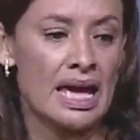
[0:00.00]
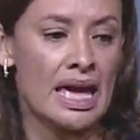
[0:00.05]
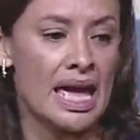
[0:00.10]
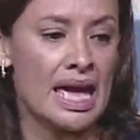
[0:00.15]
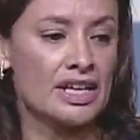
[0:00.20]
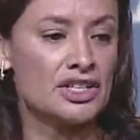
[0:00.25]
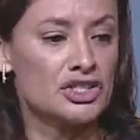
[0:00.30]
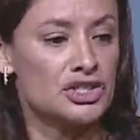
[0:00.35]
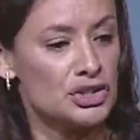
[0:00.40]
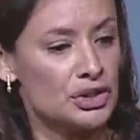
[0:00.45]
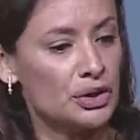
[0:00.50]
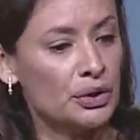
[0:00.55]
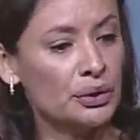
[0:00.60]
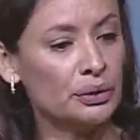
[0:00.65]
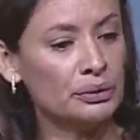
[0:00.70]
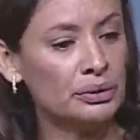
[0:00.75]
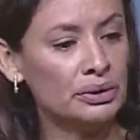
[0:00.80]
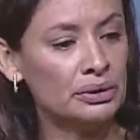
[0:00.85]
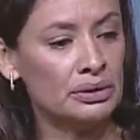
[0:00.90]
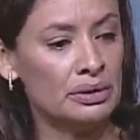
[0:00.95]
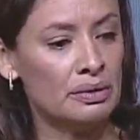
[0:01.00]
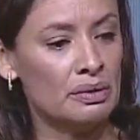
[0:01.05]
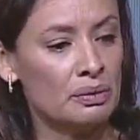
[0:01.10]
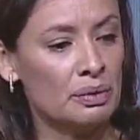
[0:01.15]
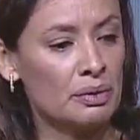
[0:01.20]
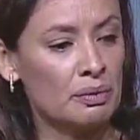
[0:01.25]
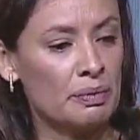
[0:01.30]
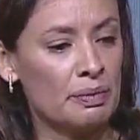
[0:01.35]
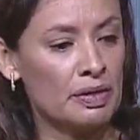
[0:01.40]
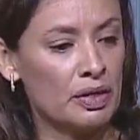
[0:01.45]
In June,
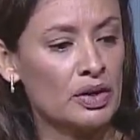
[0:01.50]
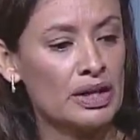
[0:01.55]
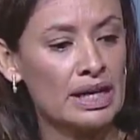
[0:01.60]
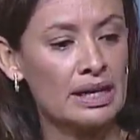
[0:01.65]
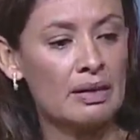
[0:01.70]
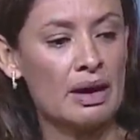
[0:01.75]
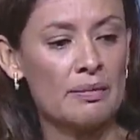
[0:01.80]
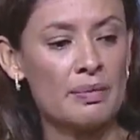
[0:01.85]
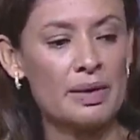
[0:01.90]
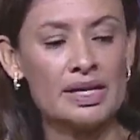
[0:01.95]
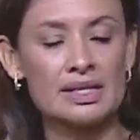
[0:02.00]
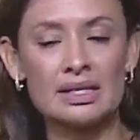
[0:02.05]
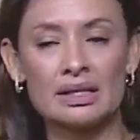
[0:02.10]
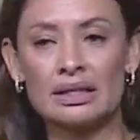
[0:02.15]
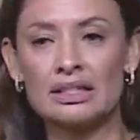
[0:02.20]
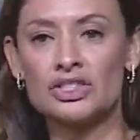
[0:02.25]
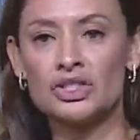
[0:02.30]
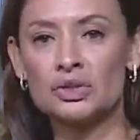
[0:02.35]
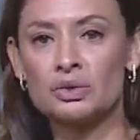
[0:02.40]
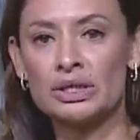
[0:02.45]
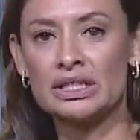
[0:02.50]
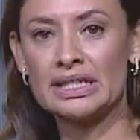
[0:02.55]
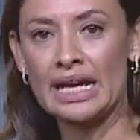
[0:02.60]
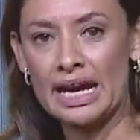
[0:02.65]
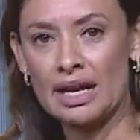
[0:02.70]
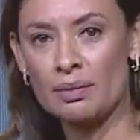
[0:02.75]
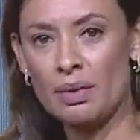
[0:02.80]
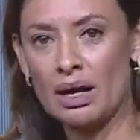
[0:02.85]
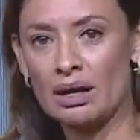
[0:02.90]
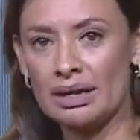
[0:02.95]
we're looking at basically doing
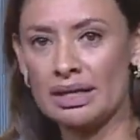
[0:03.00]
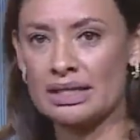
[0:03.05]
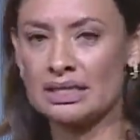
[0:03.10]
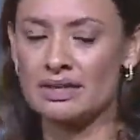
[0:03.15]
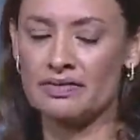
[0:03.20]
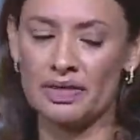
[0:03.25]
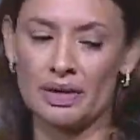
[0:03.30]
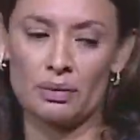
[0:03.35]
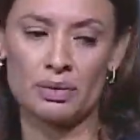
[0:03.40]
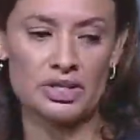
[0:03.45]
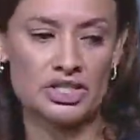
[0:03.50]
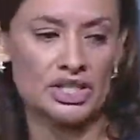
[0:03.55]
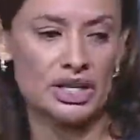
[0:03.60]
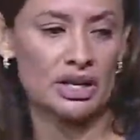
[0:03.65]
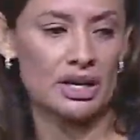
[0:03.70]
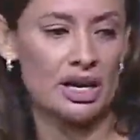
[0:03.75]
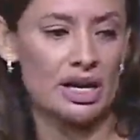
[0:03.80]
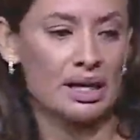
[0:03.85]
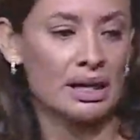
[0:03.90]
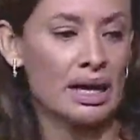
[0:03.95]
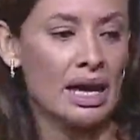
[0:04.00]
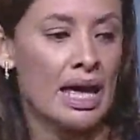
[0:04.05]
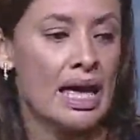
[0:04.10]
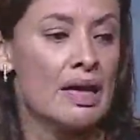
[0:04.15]
data modeling stuff that we're sharing.